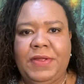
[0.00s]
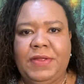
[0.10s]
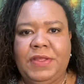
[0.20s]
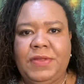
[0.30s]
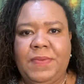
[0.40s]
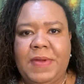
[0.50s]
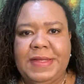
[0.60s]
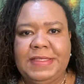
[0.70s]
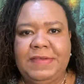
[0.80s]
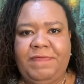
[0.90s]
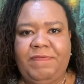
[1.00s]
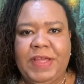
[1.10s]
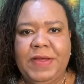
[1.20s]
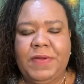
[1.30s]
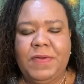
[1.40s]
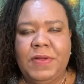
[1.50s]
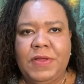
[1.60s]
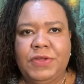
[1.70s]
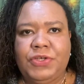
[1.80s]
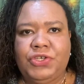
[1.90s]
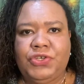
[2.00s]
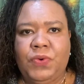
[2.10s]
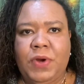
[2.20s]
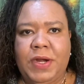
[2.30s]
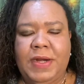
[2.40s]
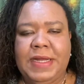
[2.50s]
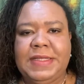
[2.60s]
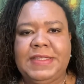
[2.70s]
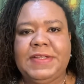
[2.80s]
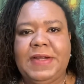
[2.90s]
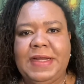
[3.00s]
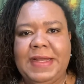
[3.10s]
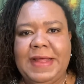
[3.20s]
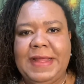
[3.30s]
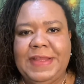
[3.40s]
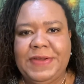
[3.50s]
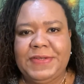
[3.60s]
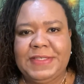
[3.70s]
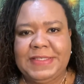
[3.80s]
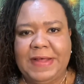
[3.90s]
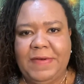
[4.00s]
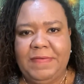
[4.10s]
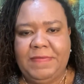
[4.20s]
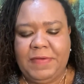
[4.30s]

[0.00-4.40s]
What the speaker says: You want to feel sure and certain in yourself.